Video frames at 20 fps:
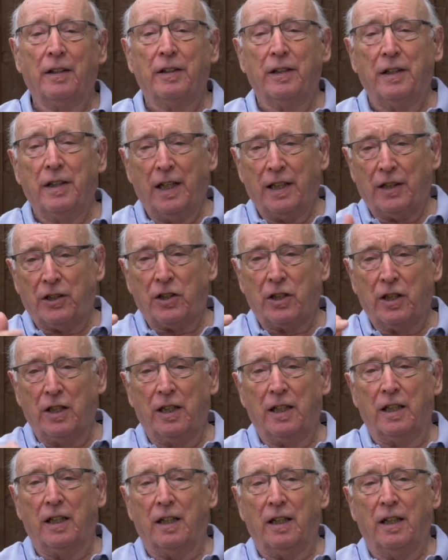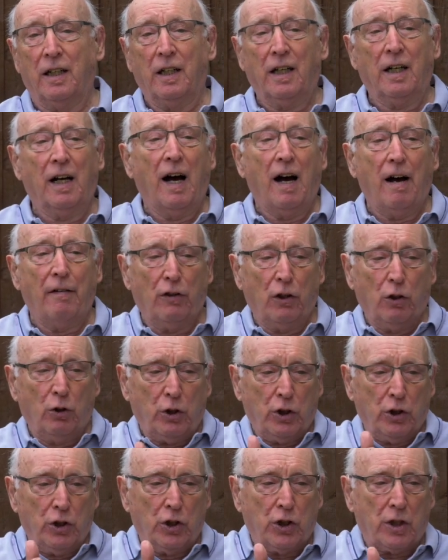The next thing, have a
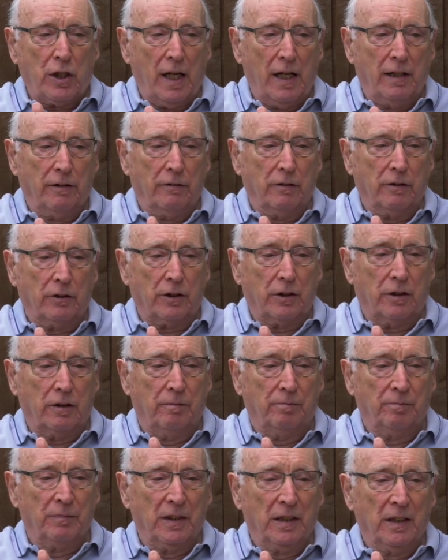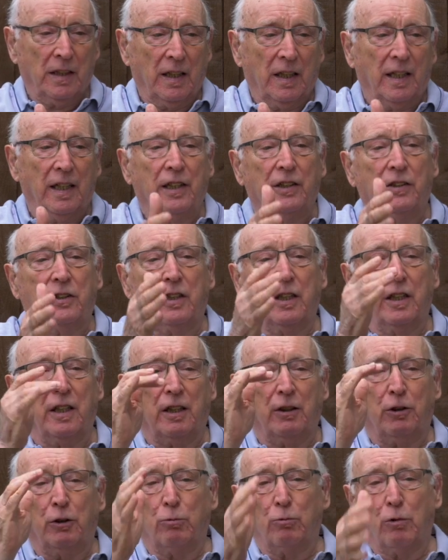look at your stance. Is
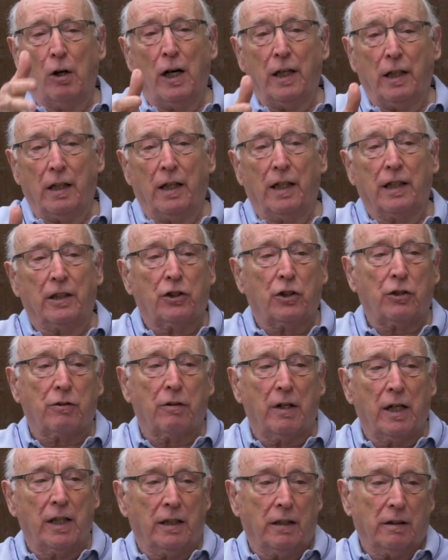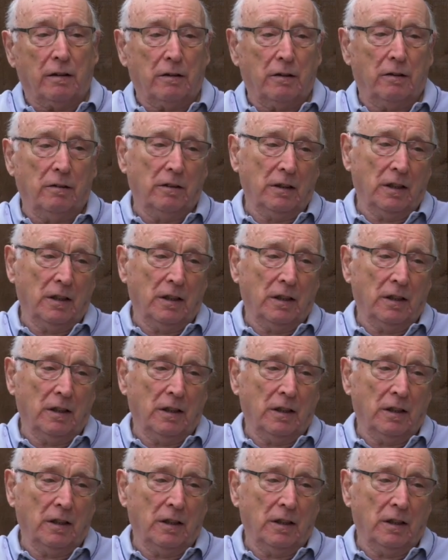your right leg straight?